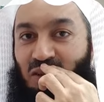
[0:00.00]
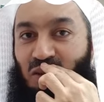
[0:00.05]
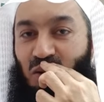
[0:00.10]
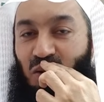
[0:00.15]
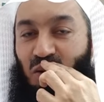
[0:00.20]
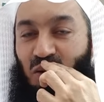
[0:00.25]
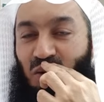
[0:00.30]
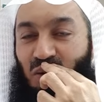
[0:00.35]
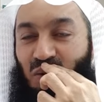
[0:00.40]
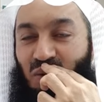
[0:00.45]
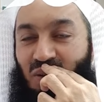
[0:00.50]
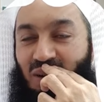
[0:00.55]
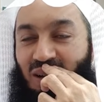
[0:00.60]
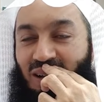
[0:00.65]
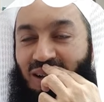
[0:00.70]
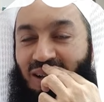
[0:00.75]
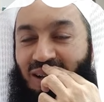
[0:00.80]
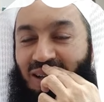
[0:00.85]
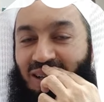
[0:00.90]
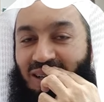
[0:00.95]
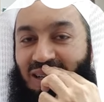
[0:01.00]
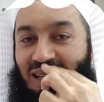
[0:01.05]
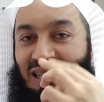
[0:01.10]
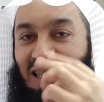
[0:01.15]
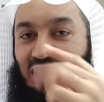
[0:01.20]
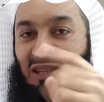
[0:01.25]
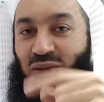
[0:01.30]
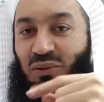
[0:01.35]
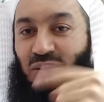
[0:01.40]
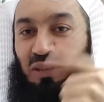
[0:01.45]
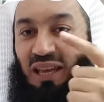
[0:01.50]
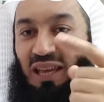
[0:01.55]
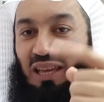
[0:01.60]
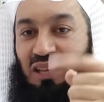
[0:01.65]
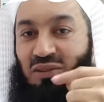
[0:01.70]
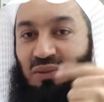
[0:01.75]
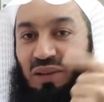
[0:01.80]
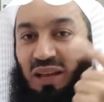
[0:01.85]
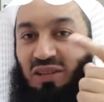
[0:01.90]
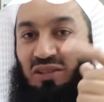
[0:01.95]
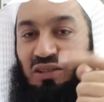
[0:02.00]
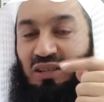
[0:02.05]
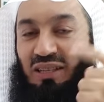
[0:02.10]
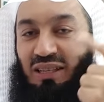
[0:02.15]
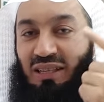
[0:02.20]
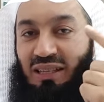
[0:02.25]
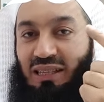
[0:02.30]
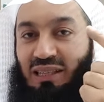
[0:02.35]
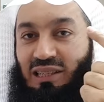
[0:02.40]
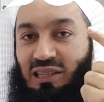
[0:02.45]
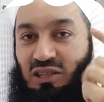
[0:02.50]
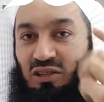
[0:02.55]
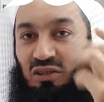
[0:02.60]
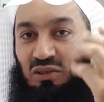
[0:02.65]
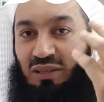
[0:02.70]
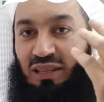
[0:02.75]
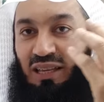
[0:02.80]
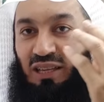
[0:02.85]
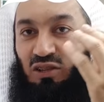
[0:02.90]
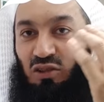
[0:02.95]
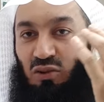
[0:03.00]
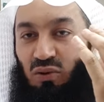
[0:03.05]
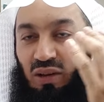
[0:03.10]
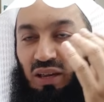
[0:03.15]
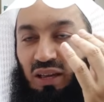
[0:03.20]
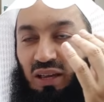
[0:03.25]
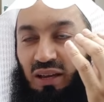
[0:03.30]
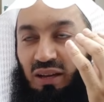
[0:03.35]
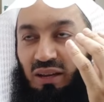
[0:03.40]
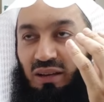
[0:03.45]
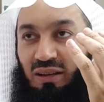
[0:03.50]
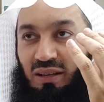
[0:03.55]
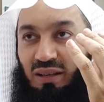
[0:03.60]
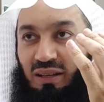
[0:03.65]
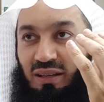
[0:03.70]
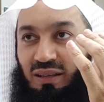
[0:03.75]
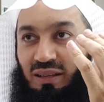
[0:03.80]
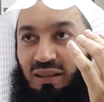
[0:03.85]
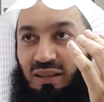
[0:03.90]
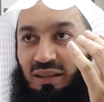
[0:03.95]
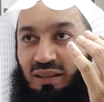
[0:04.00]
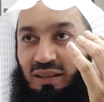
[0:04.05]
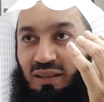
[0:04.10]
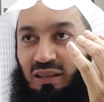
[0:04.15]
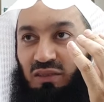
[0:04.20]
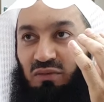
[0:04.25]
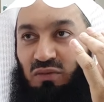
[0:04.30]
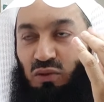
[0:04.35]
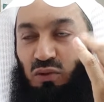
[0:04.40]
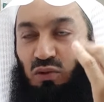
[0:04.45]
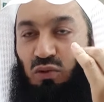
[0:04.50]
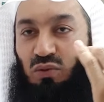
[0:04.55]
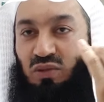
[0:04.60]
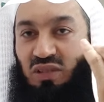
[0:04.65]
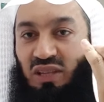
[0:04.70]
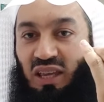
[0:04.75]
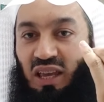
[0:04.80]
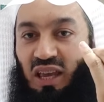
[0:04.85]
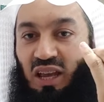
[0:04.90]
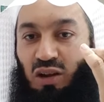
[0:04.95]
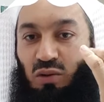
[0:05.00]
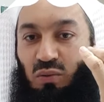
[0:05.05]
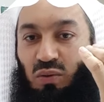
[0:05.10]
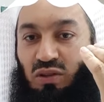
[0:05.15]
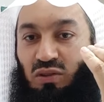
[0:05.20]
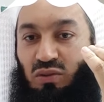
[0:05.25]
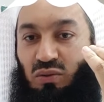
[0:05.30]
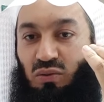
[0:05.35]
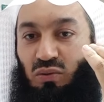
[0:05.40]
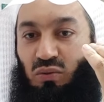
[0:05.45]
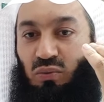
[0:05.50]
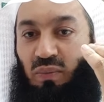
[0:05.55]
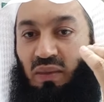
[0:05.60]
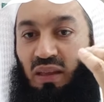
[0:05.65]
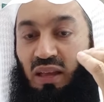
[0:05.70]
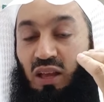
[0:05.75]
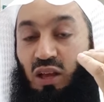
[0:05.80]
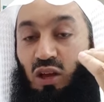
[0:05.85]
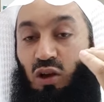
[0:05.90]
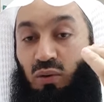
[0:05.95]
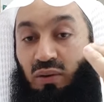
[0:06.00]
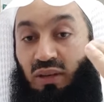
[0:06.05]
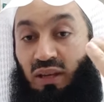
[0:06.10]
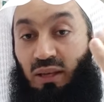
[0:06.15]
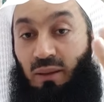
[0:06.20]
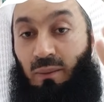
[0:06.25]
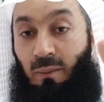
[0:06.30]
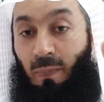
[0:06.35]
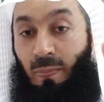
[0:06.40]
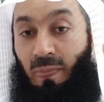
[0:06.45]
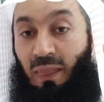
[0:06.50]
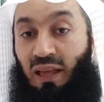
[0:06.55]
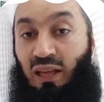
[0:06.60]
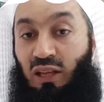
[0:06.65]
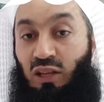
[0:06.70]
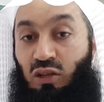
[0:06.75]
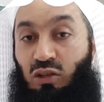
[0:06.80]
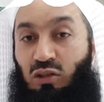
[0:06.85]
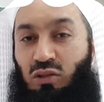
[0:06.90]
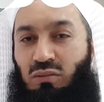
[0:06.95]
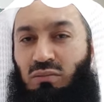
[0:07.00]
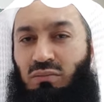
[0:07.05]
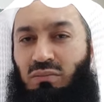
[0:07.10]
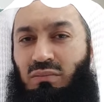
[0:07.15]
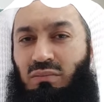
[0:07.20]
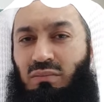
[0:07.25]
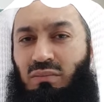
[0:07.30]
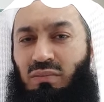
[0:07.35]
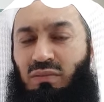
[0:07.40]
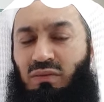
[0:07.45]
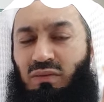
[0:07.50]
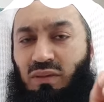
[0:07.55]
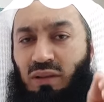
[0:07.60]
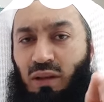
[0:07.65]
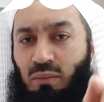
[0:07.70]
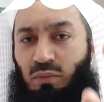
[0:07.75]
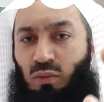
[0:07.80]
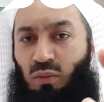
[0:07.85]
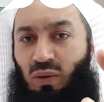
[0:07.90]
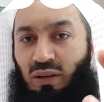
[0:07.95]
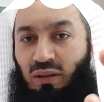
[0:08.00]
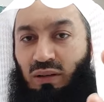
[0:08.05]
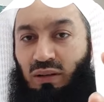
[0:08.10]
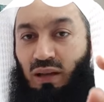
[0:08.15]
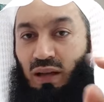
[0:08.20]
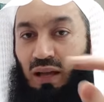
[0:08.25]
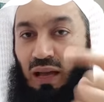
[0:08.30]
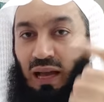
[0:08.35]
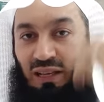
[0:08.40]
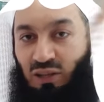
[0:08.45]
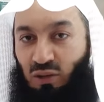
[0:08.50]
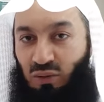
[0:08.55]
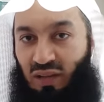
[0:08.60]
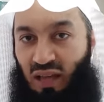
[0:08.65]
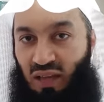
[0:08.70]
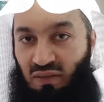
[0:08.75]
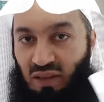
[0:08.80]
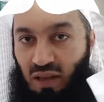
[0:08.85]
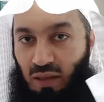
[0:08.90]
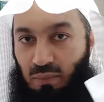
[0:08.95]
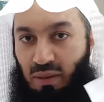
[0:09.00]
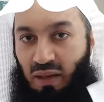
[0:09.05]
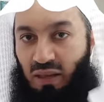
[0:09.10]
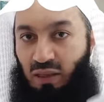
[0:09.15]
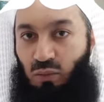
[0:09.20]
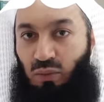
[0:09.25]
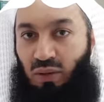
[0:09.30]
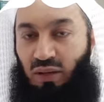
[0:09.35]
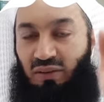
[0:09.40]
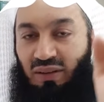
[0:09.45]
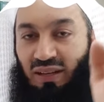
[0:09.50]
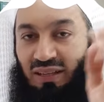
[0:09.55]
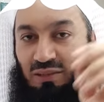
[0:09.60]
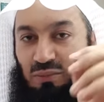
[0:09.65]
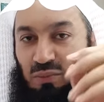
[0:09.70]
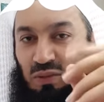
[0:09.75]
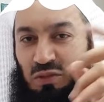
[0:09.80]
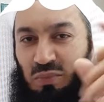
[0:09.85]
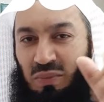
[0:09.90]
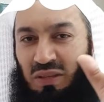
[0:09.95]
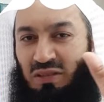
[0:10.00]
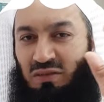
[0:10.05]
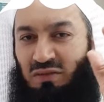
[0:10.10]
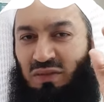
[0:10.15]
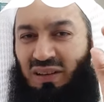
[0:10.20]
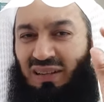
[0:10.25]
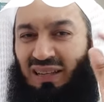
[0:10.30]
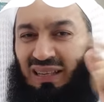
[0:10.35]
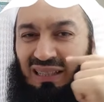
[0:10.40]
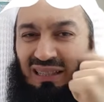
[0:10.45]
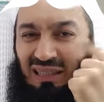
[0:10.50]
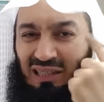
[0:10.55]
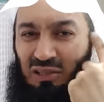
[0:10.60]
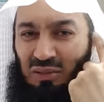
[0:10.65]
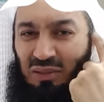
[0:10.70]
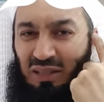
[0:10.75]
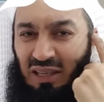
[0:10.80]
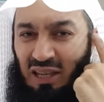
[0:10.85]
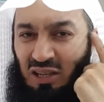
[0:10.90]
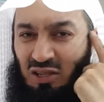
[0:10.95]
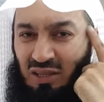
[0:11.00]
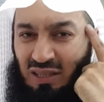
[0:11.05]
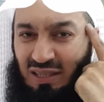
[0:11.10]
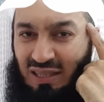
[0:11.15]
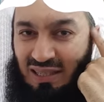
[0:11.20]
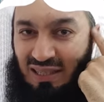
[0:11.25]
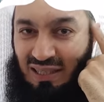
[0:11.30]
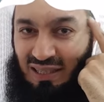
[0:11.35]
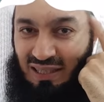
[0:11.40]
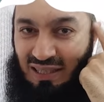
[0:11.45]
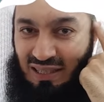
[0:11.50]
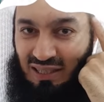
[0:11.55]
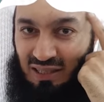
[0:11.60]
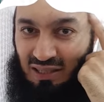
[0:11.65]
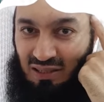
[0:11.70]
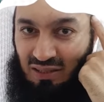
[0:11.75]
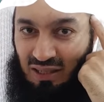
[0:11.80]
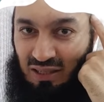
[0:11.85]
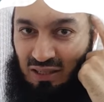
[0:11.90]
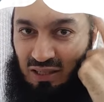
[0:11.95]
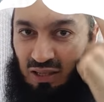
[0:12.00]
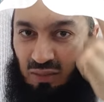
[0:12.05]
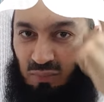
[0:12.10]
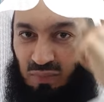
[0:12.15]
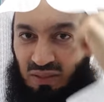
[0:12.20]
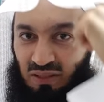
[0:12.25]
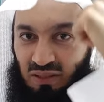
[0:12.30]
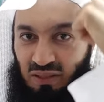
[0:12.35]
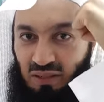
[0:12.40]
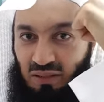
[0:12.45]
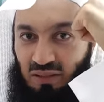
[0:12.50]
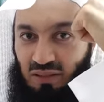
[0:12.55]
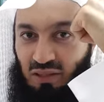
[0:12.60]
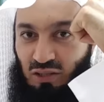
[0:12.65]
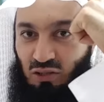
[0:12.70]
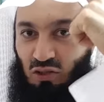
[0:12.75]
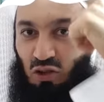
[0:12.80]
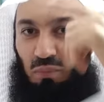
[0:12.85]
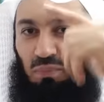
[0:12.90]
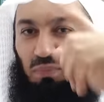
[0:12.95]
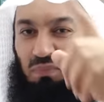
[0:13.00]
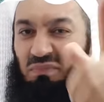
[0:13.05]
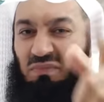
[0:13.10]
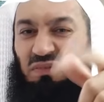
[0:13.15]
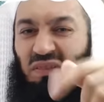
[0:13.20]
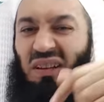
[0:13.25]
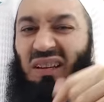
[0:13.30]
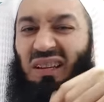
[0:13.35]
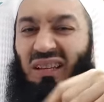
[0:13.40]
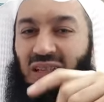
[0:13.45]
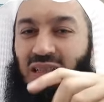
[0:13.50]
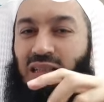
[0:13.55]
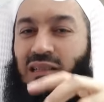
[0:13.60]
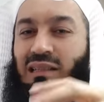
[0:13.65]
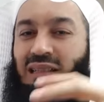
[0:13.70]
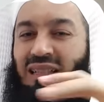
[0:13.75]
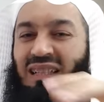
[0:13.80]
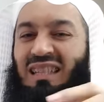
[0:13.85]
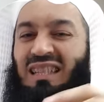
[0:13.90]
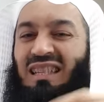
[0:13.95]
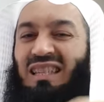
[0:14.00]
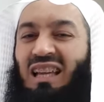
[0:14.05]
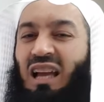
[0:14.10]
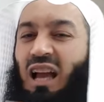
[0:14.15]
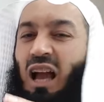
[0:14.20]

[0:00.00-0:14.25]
So is it okay to actually, you know, get your hair, if you're losing hair, what to do? Okay. Number one, I don't have hair, by the way, right? Which means very little. You can actually see it here, right? But here at the top, very little.